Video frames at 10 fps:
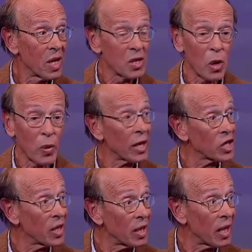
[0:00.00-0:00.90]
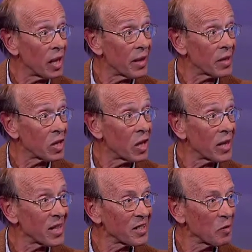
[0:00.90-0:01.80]
So we actually need that, and a
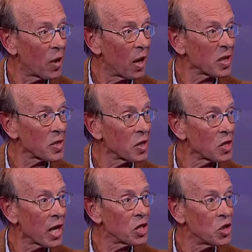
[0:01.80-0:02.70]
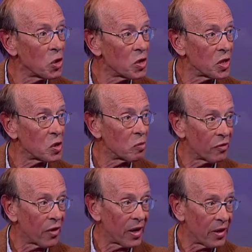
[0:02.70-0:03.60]
national park is under that duty to
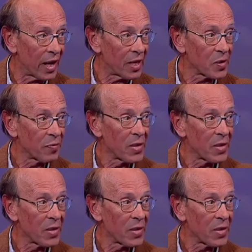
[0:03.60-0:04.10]
provide that.